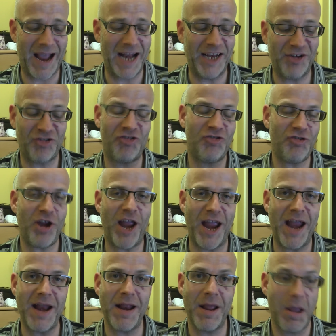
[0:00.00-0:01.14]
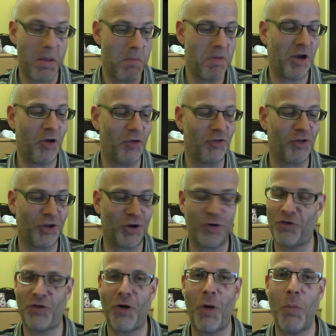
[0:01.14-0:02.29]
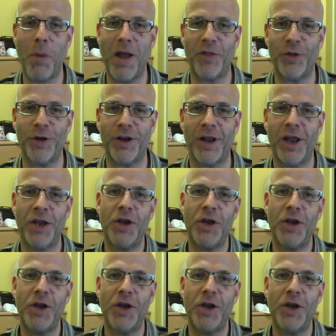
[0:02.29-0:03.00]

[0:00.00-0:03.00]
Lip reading: And it's shit because of the control method.